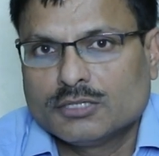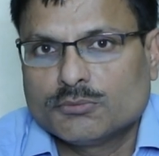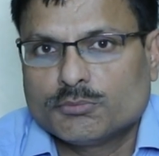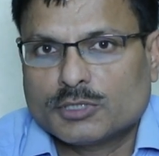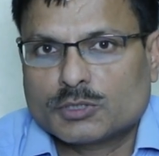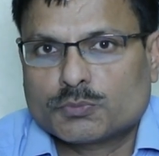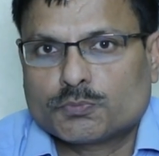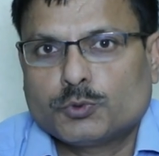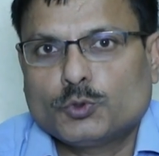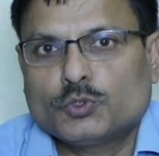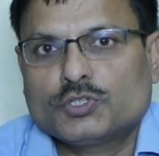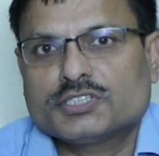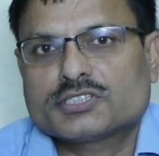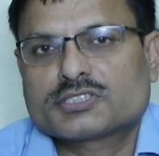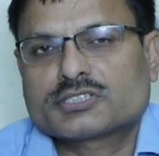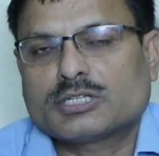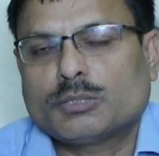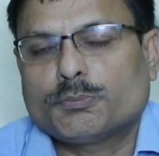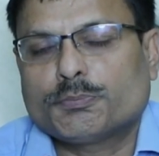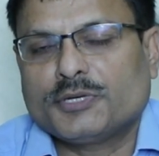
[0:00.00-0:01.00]
but foot
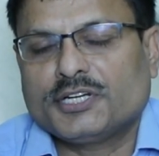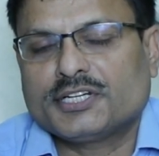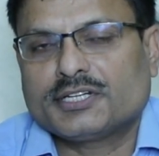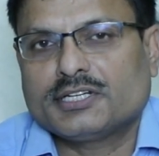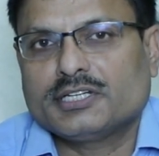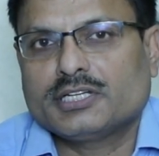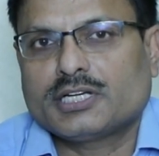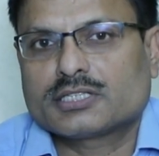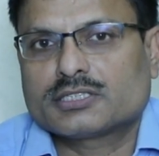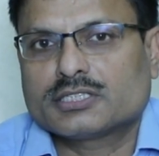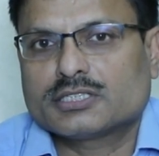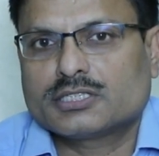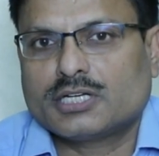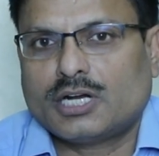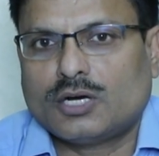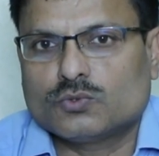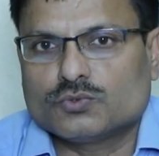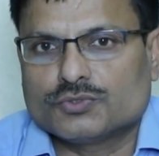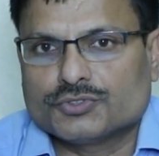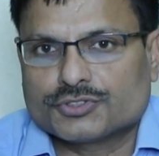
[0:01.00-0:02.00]
is completely at the
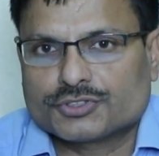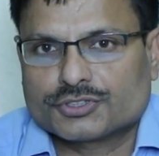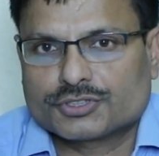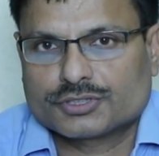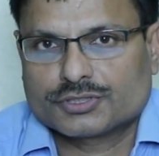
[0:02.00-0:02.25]
ground.